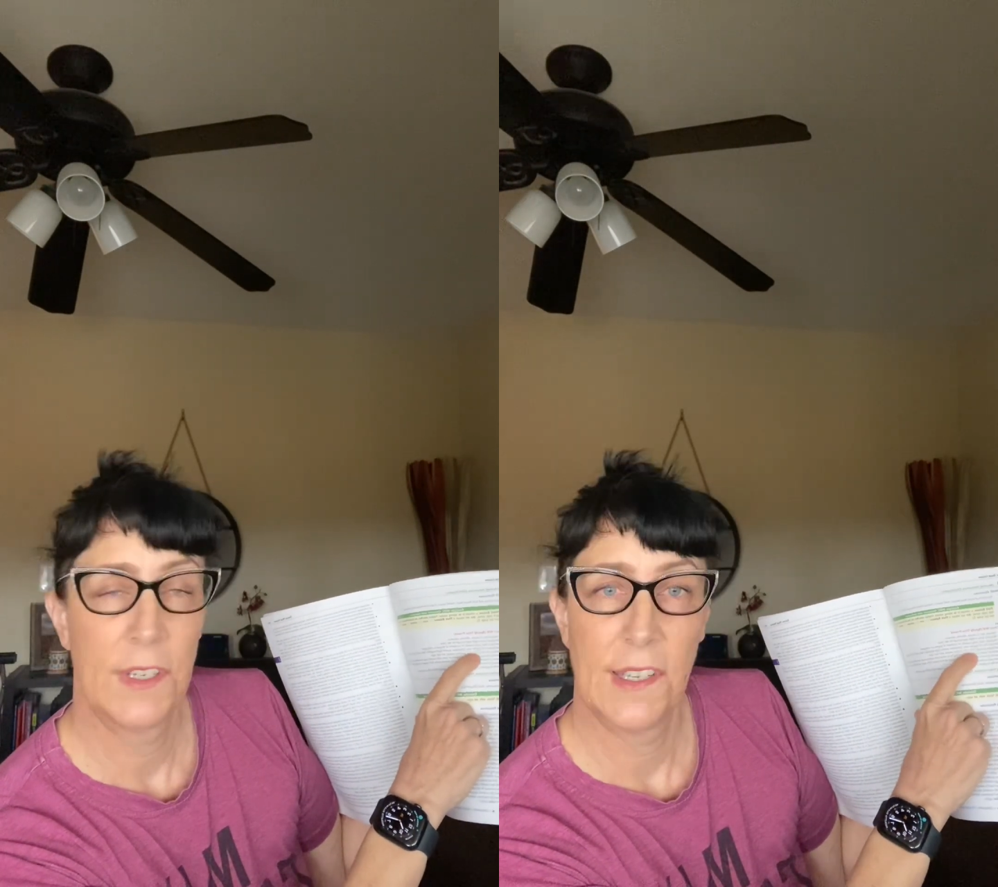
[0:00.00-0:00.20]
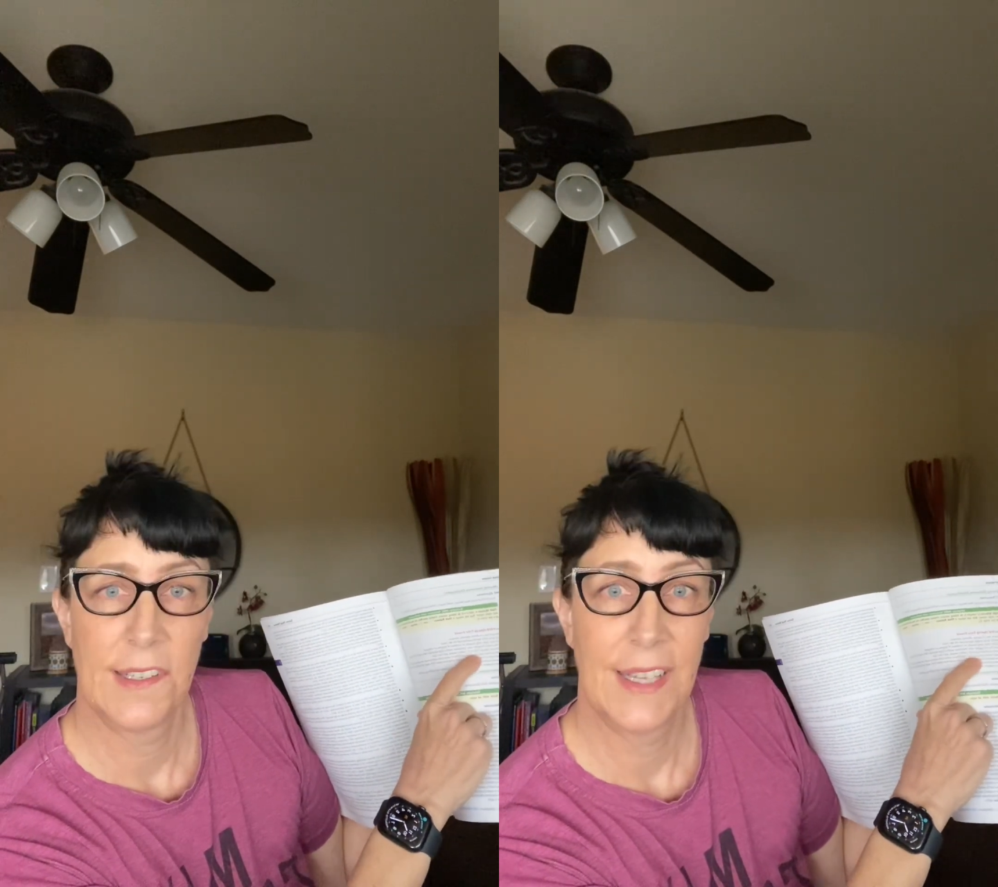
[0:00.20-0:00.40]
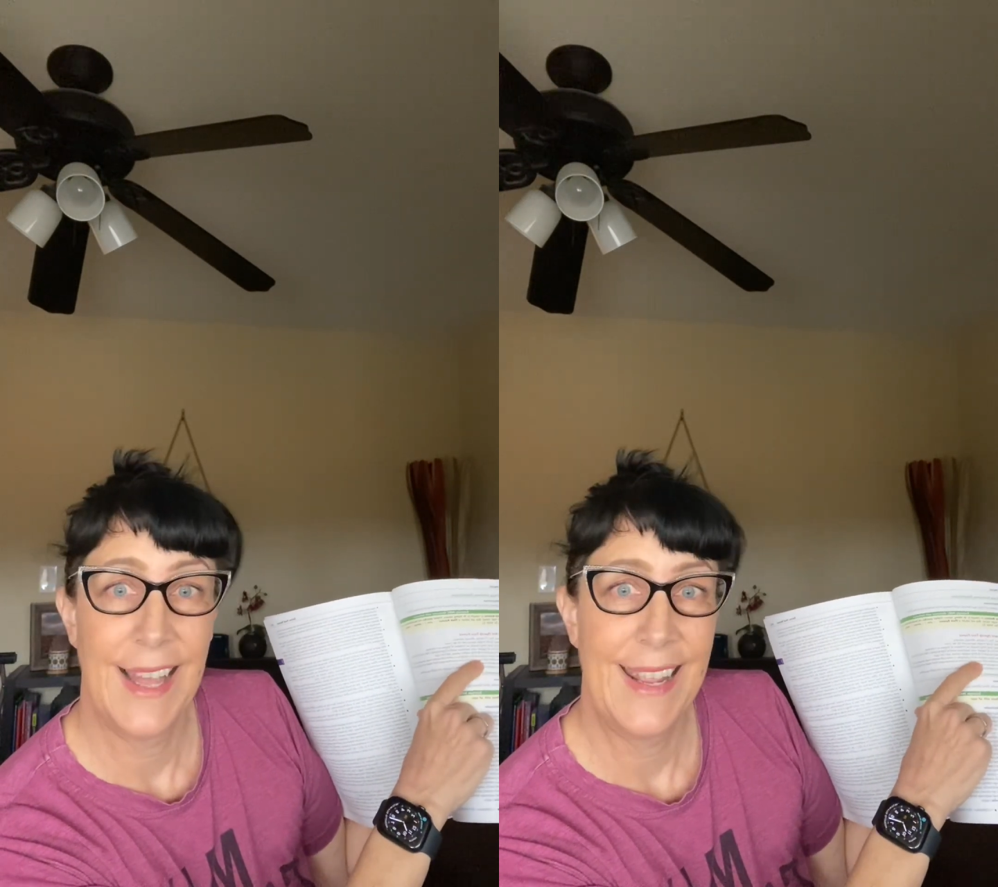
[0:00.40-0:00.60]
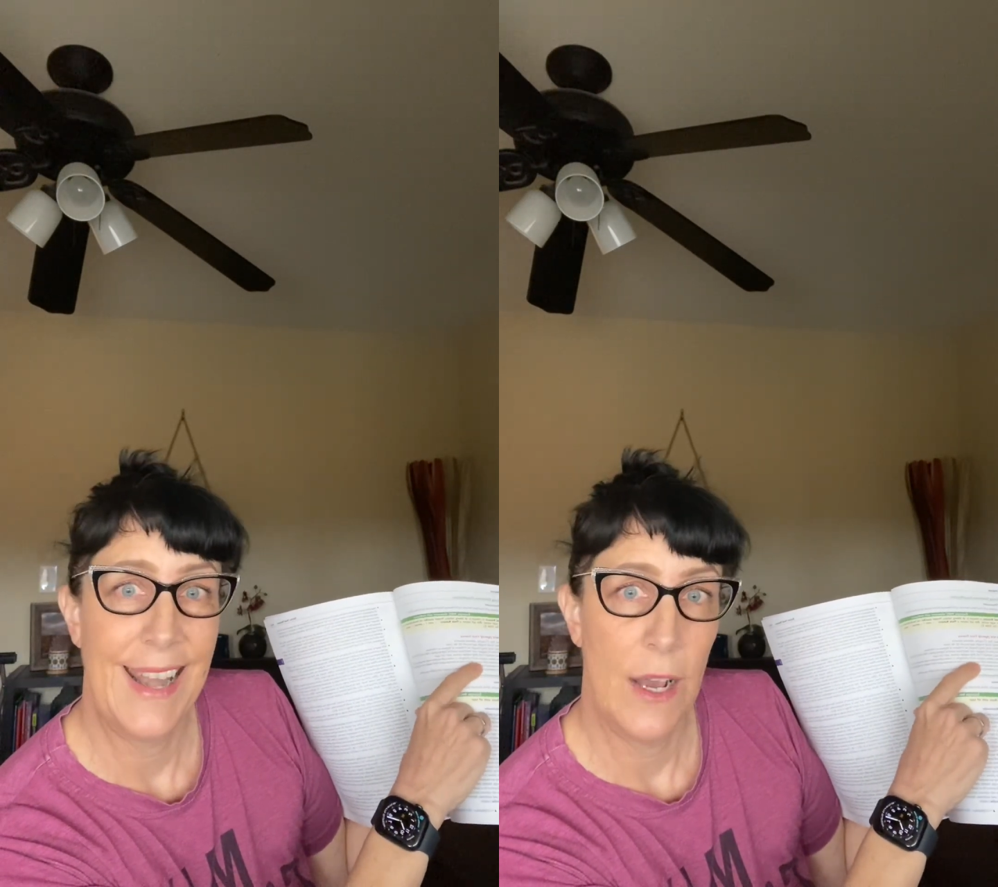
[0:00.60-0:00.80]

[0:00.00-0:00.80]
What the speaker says: it says client